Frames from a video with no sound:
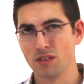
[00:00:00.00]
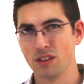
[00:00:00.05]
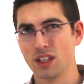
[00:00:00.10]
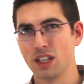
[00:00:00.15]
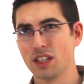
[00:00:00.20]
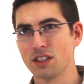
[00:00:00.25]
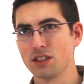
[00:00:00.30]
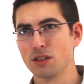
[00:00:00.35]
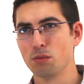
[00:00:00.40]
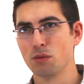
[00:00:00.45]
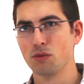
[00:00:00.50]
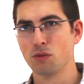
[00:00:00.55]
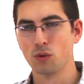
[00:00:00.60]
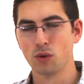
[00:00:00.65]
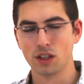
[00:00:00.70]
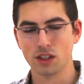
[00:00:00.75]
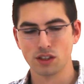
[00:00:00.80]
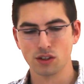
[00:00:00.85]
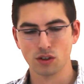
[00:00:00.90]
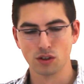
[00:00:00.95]
Lastly,
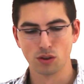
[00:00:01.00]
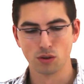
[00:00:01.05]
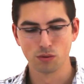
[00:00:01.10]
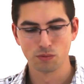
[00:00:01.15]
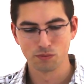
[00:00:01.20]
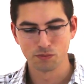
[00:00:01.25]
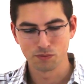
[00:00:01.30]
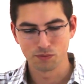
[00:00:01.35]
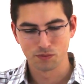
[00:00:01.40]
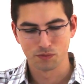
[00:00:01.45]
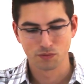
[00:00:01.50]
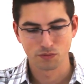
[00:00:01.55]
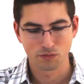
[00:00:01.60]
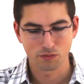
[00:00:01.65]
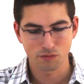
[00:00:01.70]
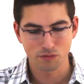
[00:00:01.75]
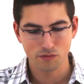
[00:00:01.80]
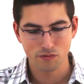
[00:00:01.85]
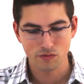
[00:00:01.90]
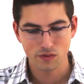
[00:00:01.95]
before I go,
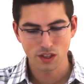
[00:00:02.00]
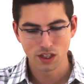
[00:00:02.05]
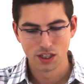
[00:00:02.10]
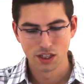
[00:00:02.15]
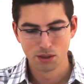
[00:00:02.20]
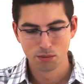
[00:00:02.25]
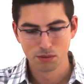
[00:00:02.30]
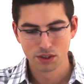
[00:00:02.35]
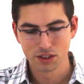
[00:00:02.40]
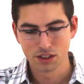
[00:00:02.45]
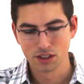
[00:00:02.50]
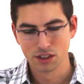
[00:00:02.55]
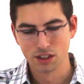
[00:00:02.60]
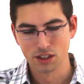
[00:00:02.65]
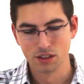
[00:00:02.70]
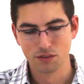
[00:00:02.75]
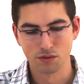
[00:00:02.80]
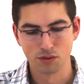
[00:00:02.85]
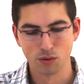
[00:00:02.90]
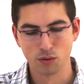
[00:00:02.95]
I didn't mention
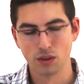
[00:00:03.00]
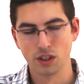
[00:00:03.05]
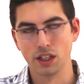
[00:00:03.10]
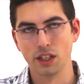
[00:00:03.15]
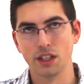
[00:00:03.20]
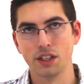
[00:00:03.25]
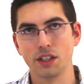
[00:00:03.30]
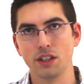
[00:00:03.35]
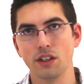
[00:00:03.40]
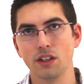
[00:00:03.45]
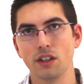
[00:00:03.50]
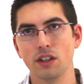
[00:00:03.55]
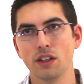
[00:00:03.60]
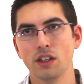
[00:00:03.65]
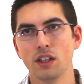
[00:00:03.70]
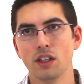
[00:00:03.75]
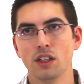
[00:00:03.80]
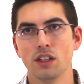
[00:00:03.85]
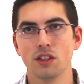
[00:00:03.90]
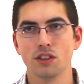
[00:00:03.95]
the infrared here.
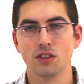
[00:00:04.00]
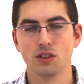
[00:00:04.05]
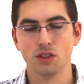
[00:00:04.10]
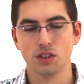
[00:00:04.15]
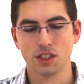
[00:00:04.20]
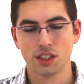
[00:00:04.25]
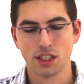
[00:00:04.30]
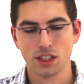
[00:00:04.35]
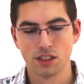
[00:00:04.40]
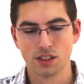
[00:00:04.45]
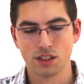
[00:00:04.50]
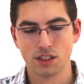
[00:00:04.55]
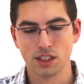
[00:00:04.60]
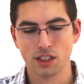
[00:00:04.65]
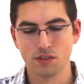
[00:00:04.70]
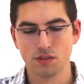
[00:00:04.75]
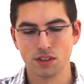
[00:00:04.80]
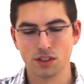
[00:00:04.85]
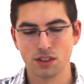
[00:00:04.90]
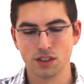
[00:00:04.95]
So this has
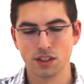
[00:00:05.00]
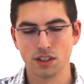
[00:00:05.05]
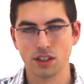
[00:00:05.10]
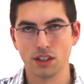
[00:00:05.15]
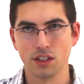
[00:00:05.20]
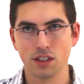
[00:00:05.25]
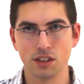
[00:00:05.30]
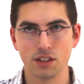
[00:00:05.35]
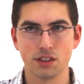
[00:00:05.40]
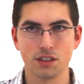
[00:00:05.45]
night vision on